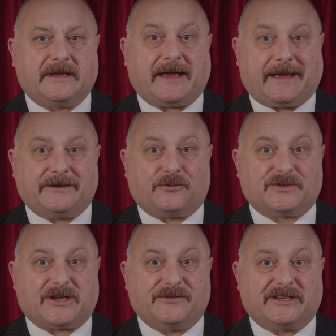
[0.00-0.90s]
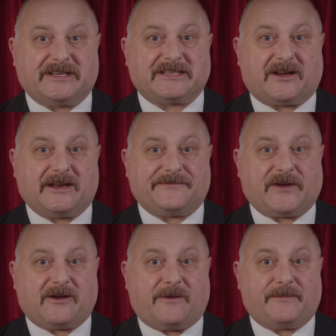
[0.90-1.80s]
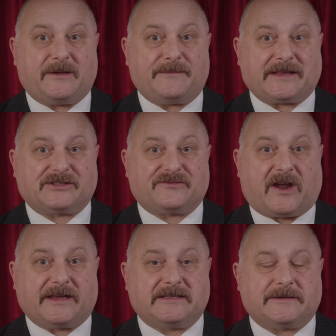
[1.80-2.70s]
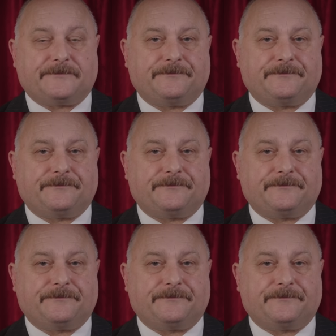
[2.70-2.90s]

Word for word: and also to decide if I got my maths right.